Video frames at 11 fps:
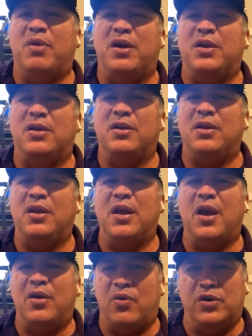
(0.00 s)
Anybody.
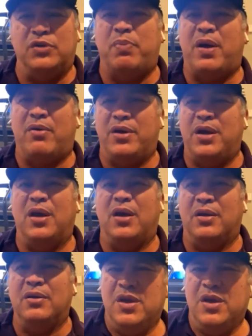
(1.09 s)
Yeah, and horsepower, yeah.